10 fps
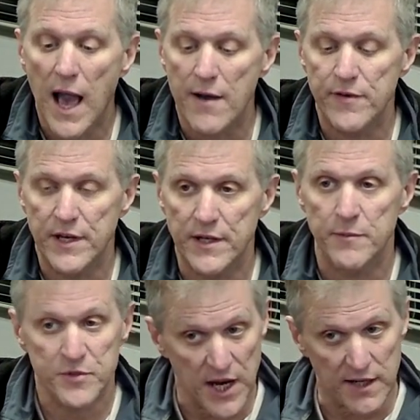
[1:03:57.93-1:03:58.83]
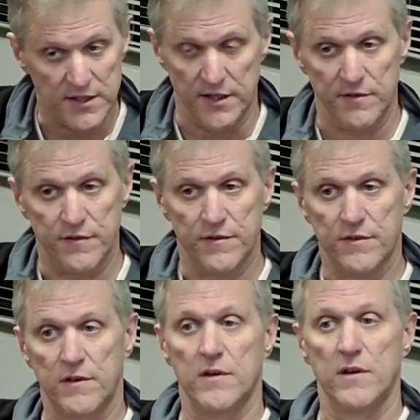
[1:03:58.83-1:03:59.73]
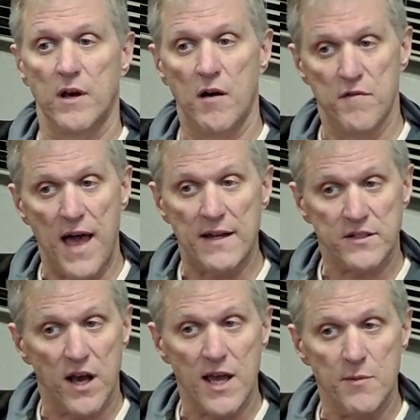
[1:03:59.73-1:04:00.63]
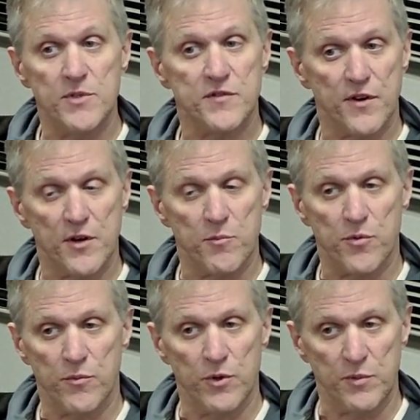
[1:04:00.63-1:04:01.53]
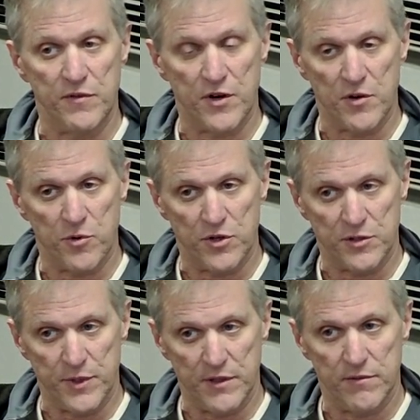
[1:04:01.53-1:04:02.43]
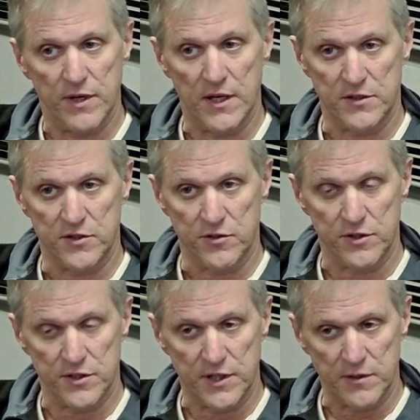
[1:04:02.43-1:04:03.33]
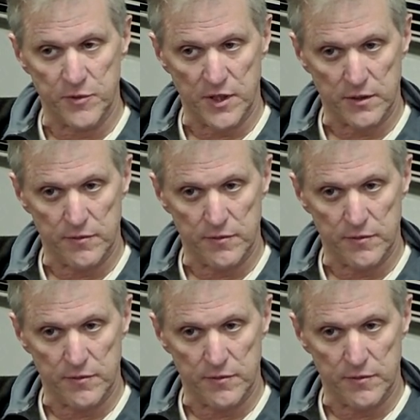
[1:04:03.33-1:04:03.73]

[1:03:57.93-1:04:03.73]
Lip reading: having an objective of that type would be very important to me as its own distinct objective.